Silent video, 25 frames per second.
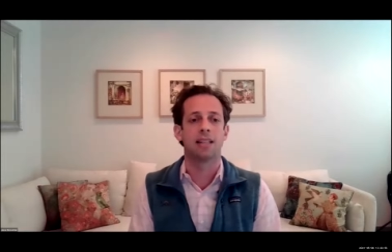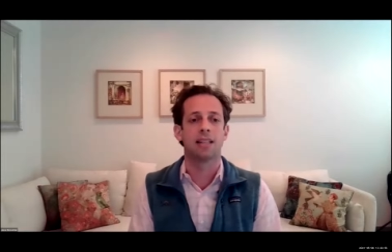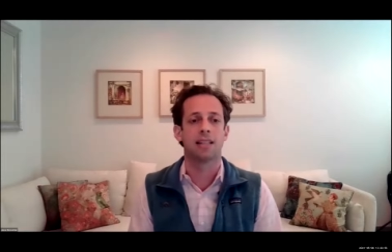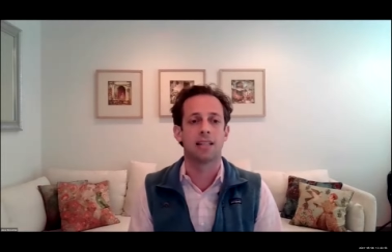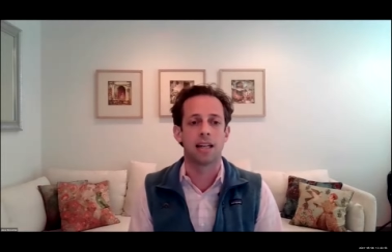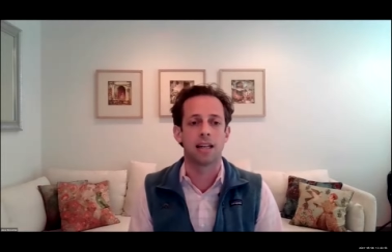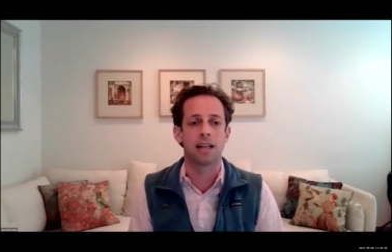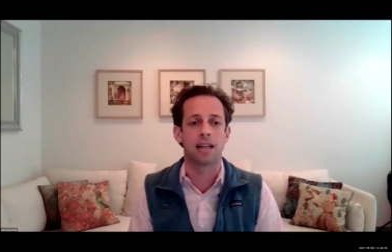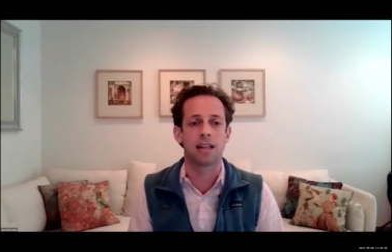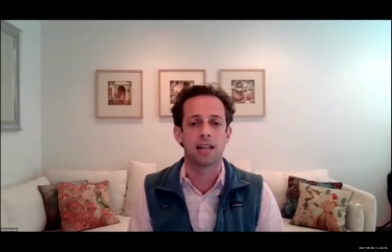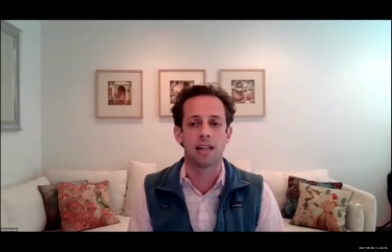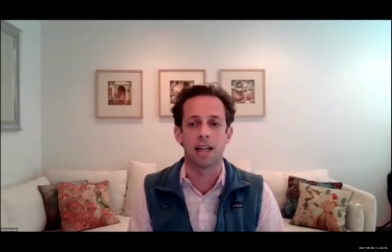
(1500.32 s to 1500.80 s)

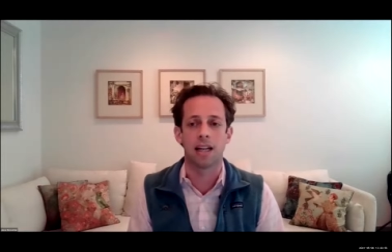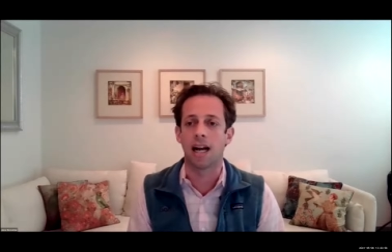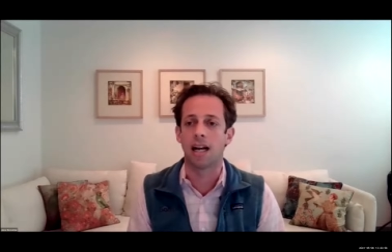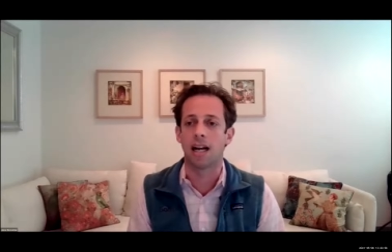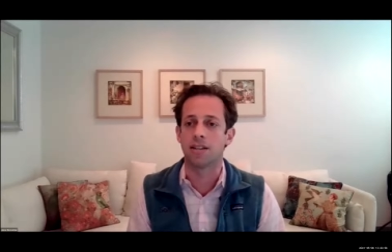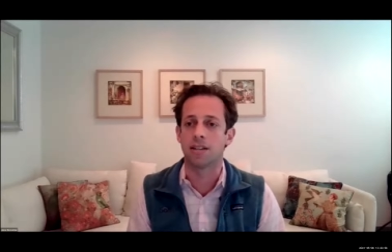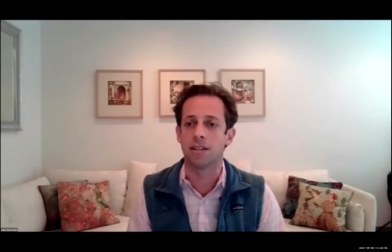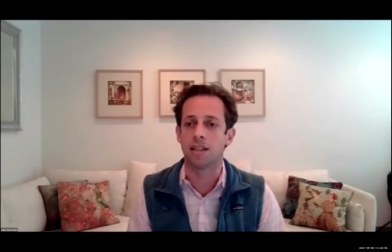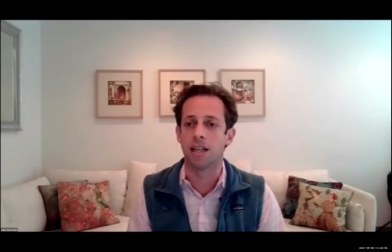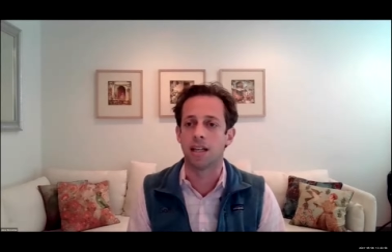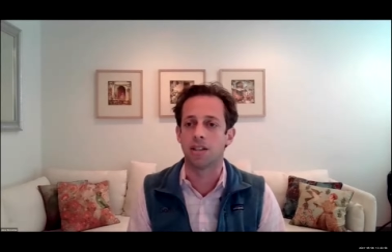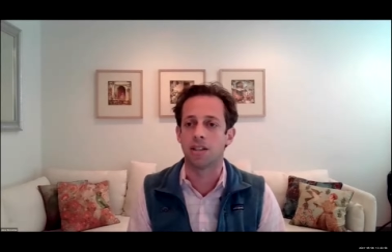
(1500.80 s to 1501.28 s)
asset
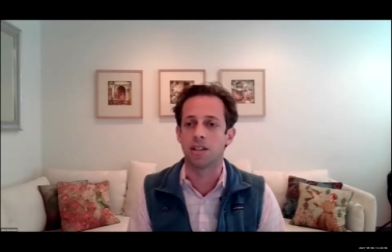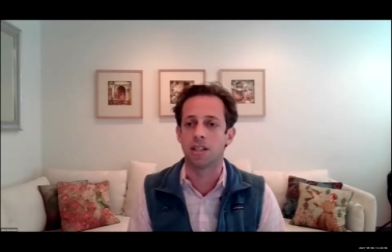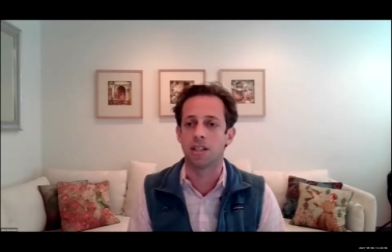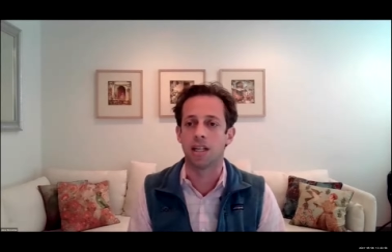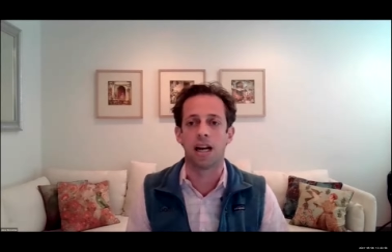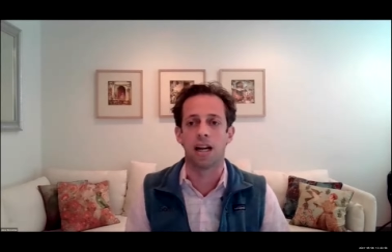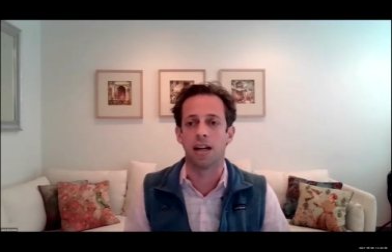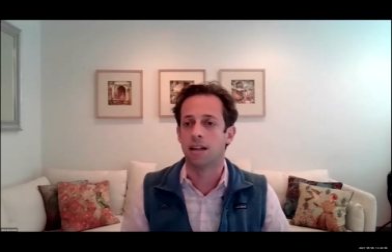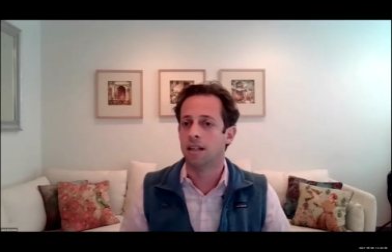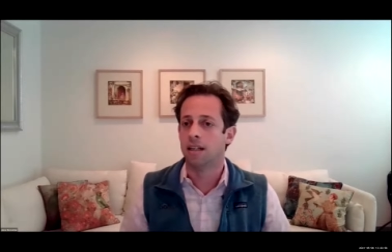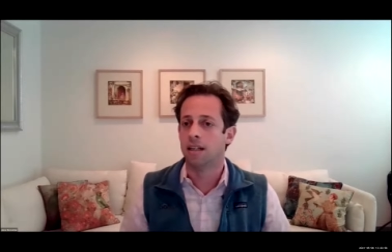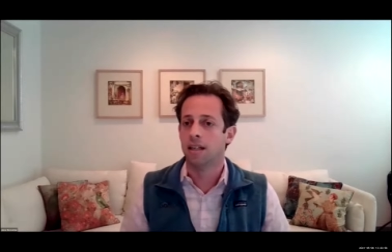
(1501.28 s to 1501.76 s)
class, such
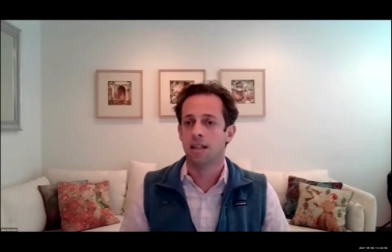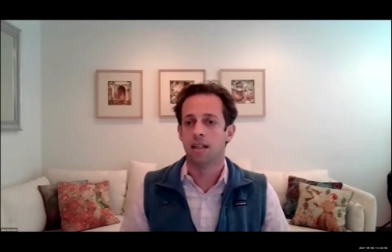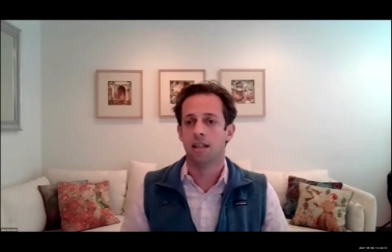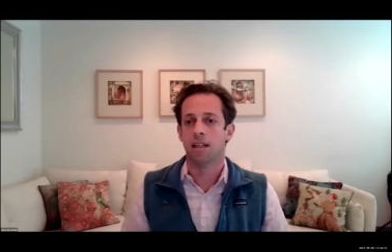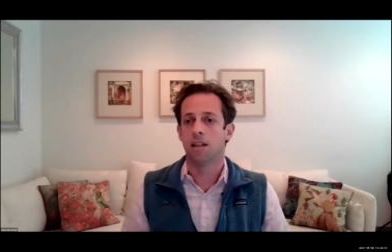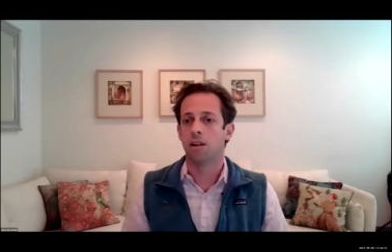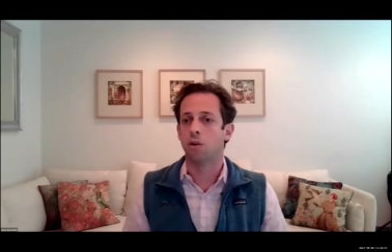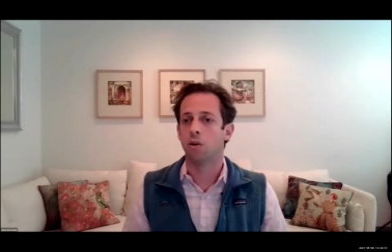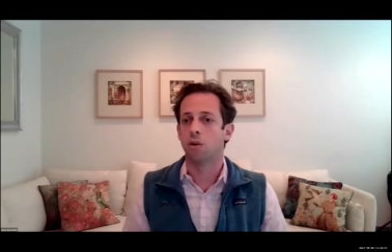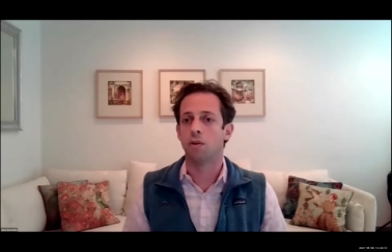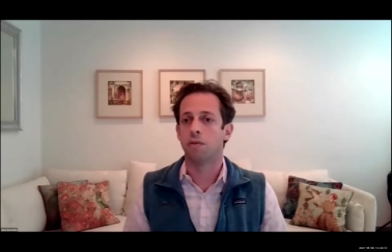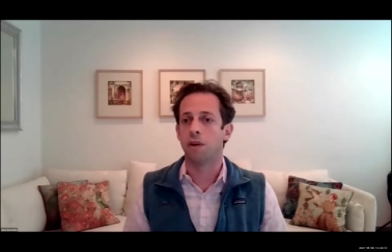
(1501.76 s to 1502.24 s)
that
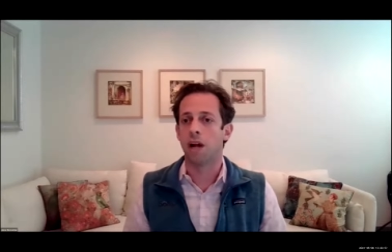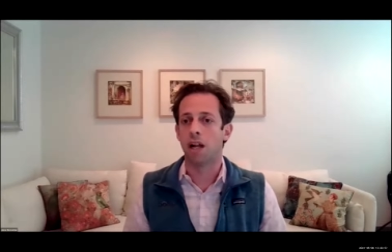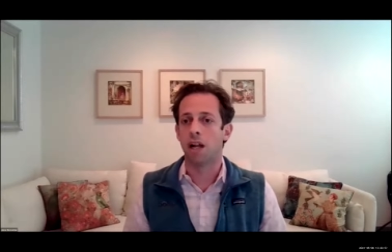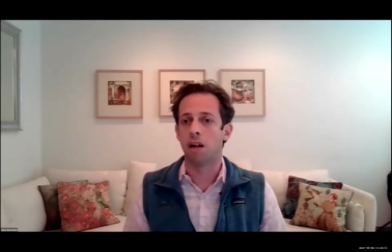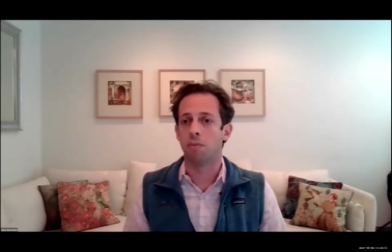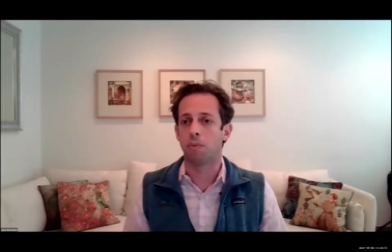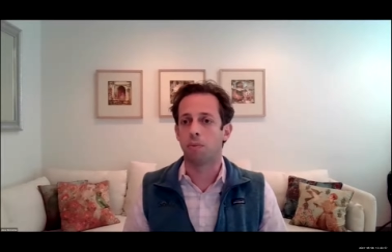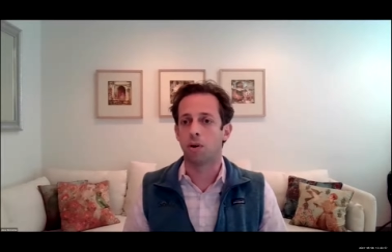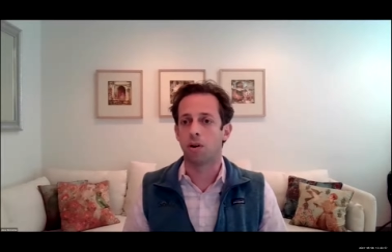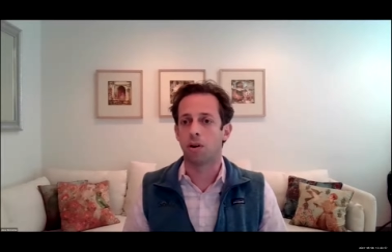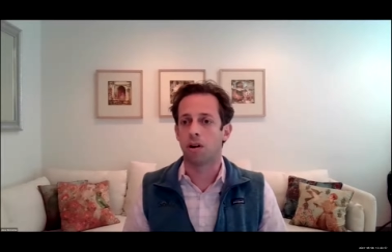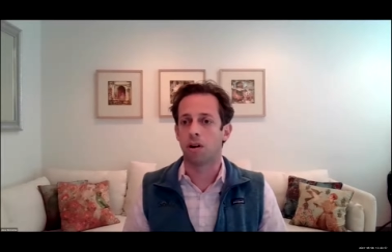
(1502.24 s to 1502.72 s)

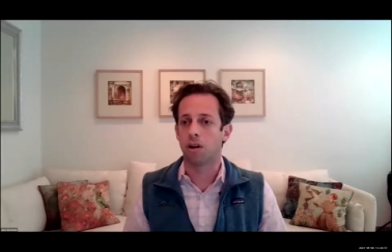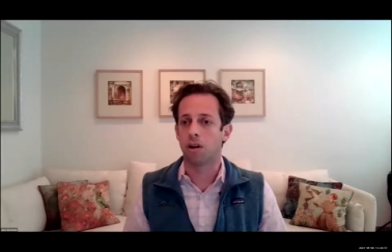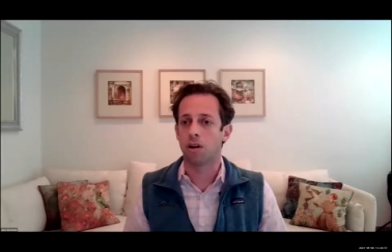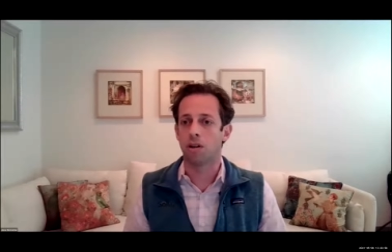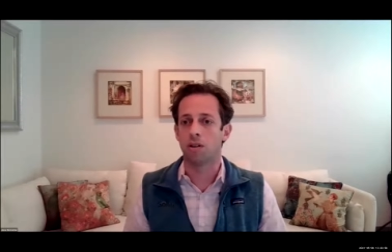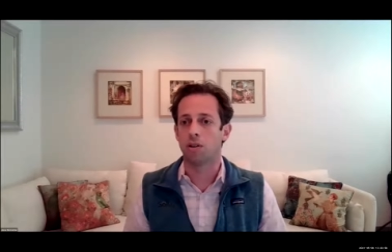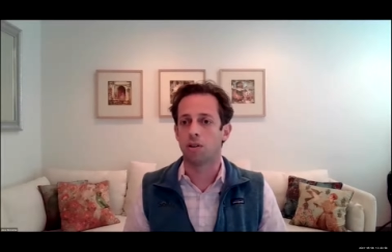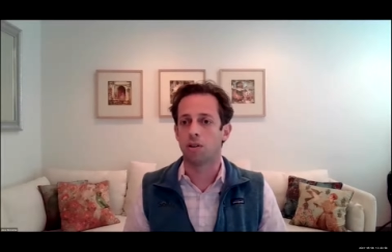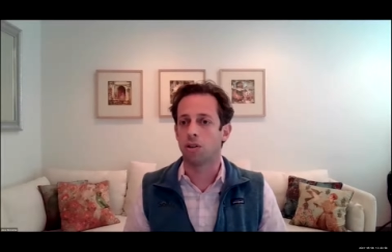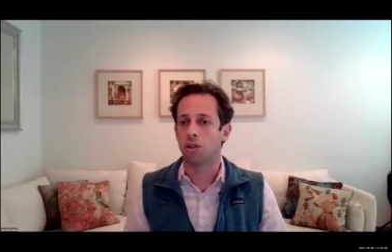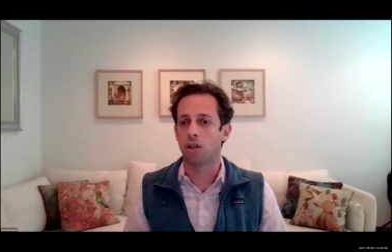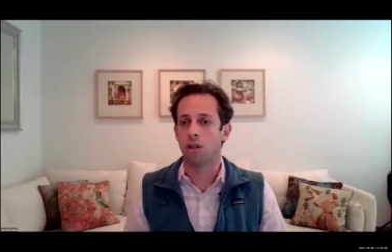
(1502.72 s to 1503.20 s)

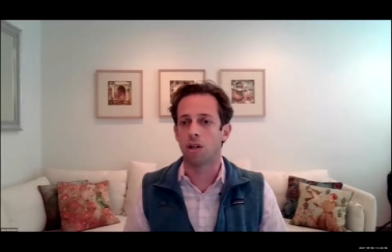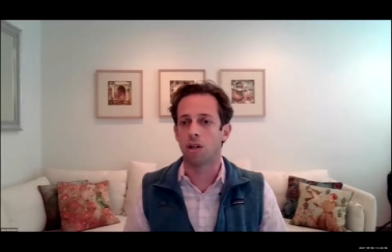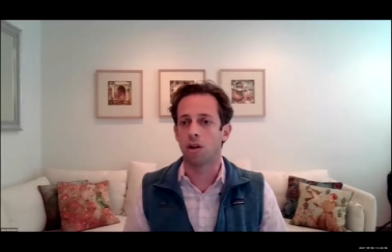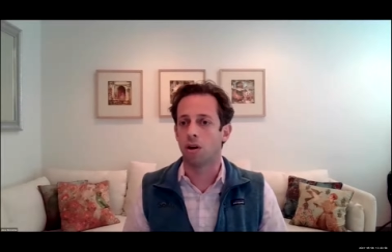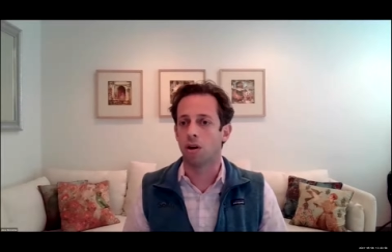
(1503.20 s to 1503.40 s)
developers